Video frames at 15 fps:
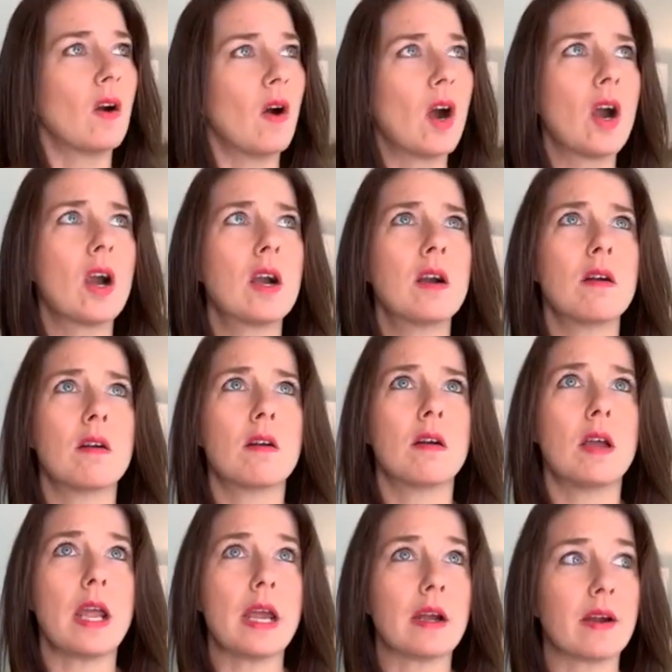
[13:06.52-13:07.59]
There are
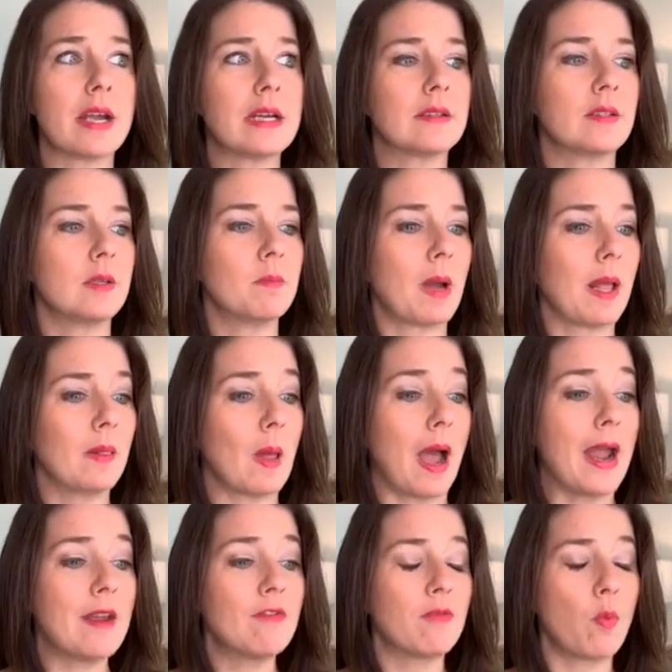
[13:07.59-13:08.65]
areas in my
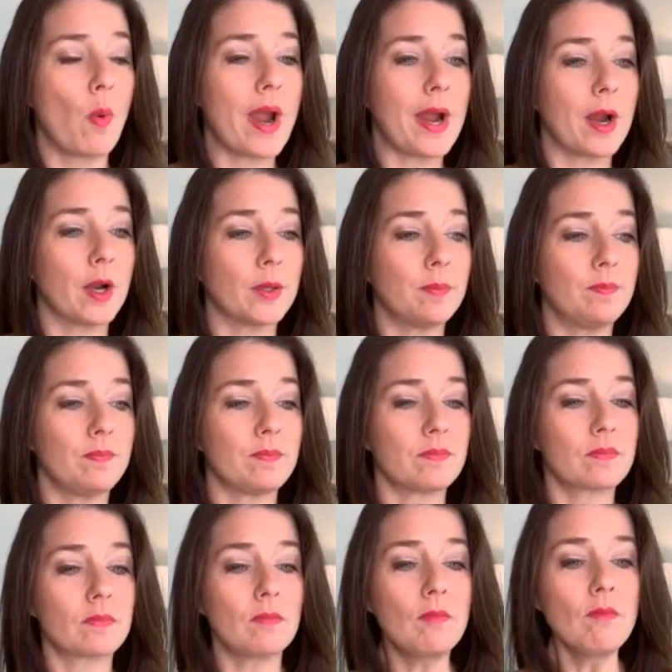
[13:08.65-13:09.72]
life where
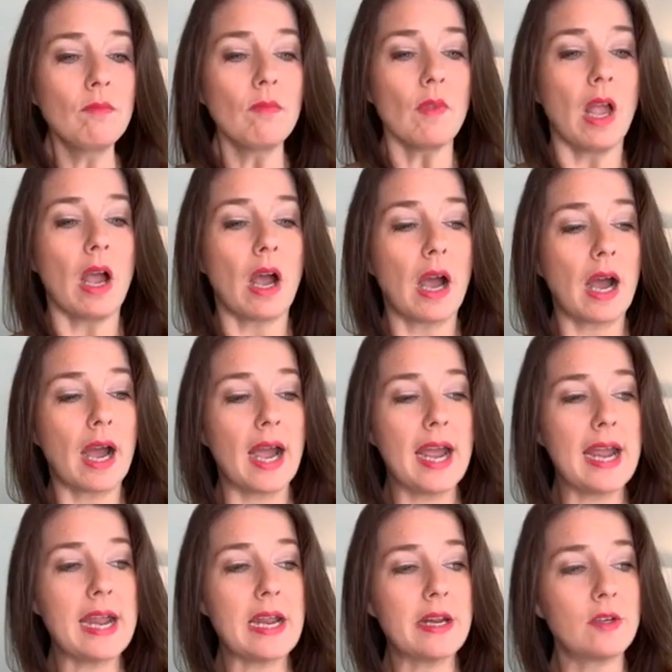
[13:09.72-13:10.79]

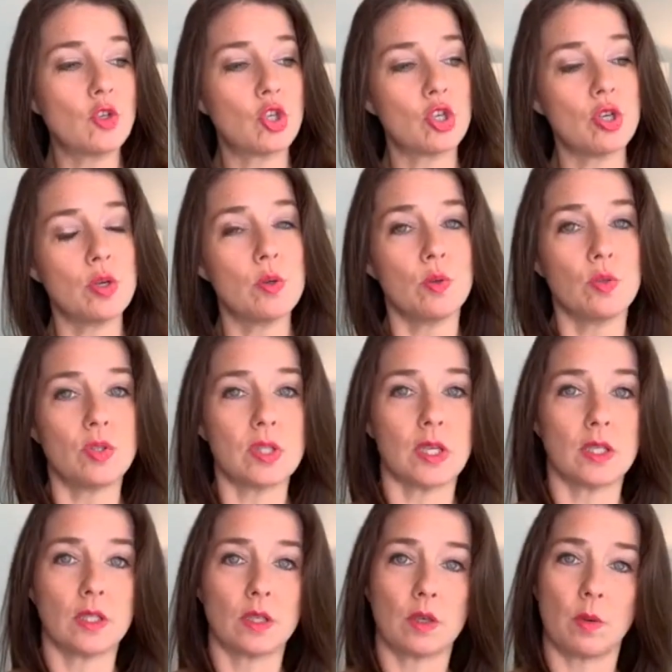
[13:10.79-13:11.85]
I
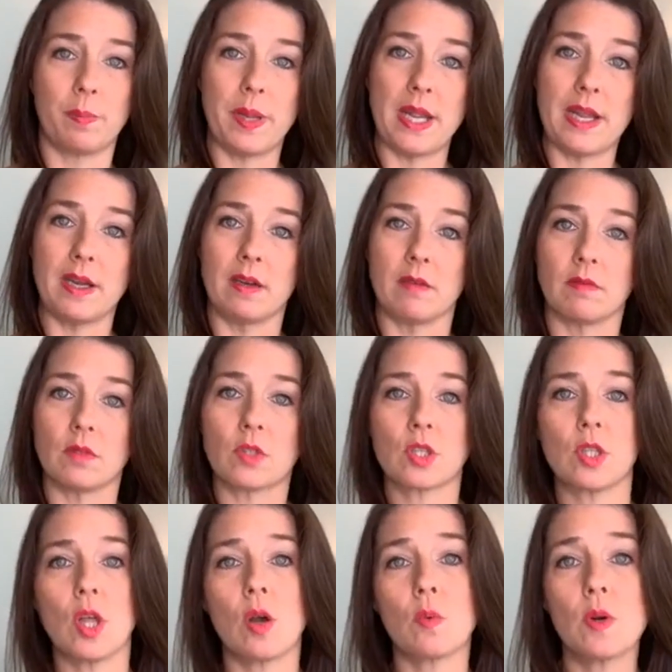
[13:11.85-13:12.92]
choose a little bit
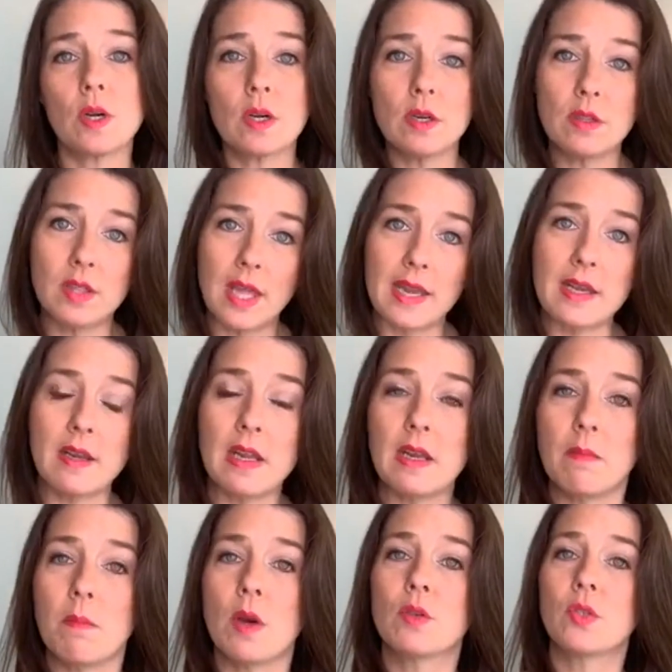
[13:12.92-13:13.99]
slower than
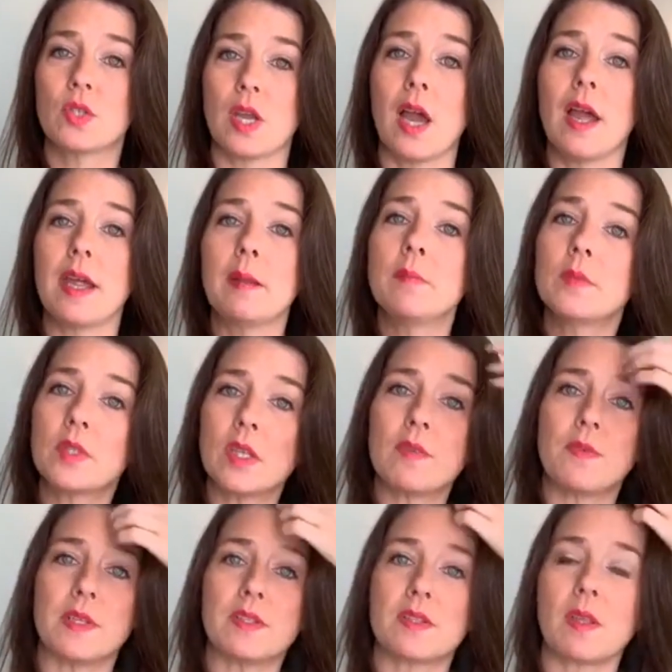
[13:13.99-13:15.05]
in most times,
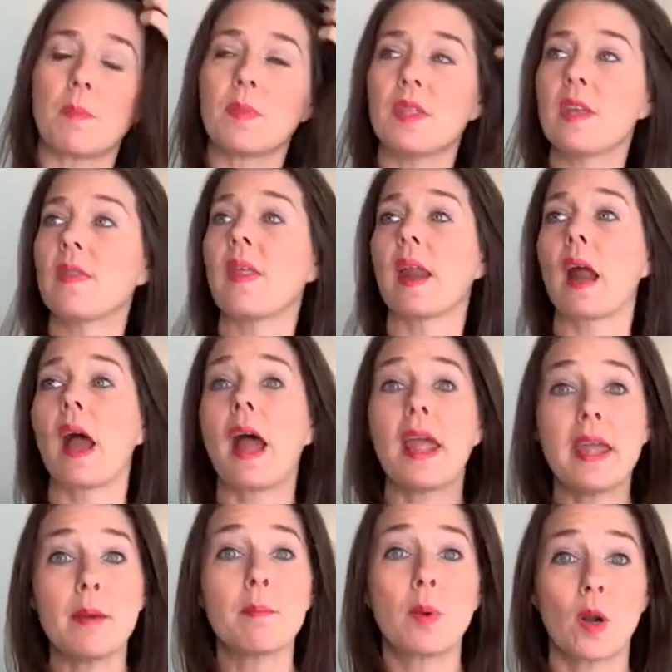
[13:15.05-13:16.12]
if it's something that
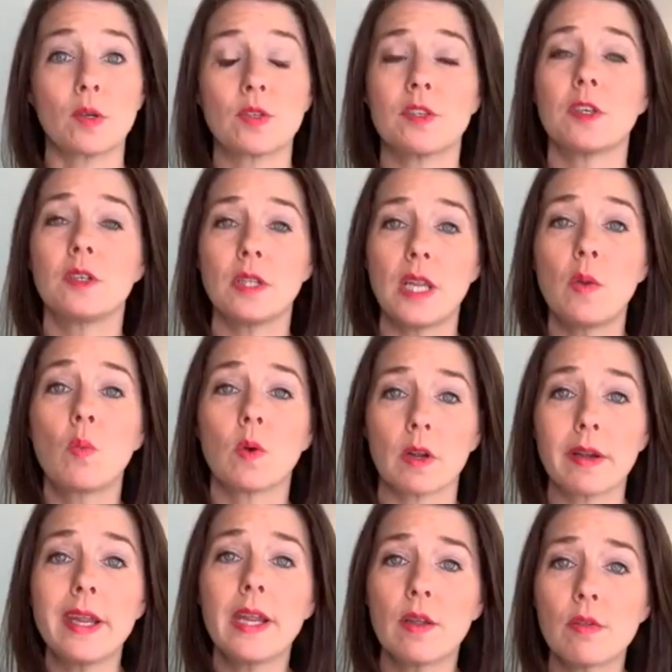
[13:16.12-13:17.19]
I am personally
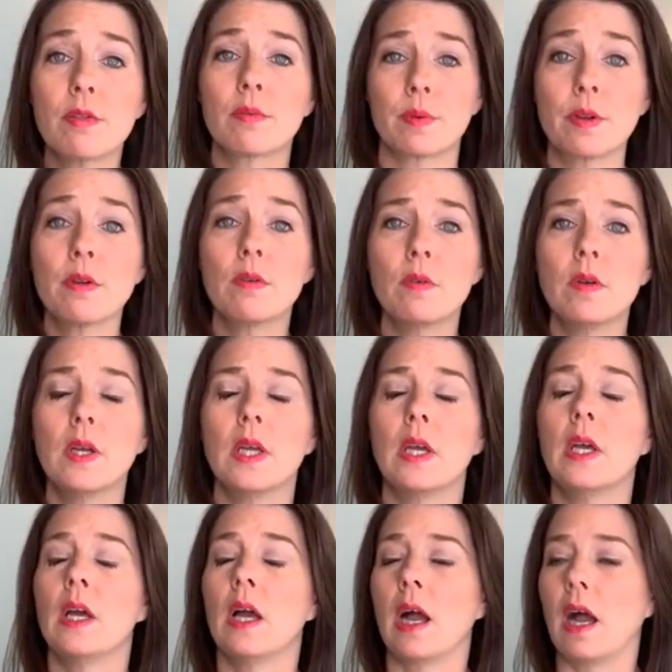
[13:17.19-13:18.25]
working through,